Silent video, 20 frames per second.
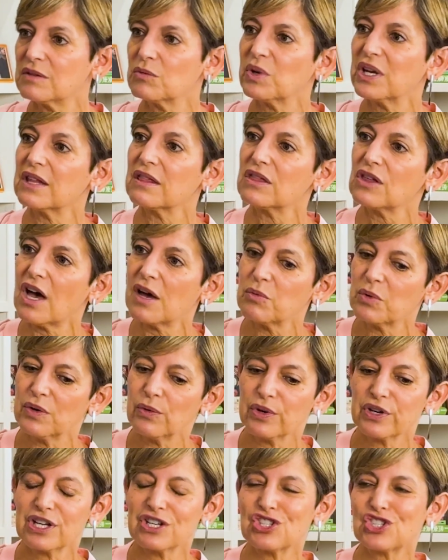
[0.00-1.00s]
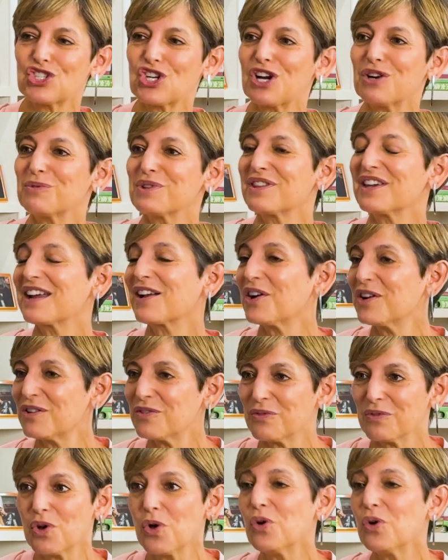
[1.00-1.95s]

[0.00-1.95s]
and we had thought we were going to start with like a